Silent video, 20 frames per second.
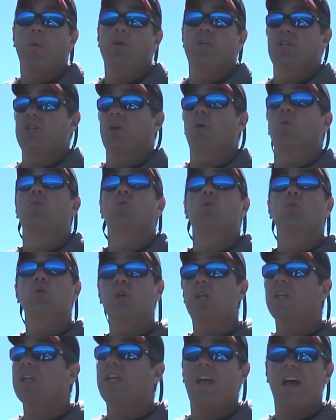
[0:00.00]
which is a
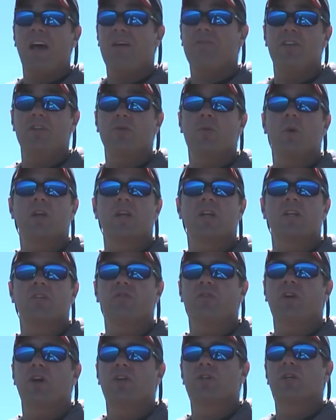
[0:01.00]
really heavy 20-inch
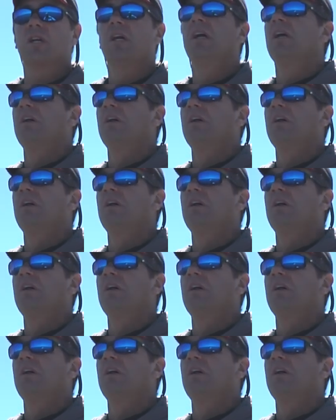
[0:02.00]
fish,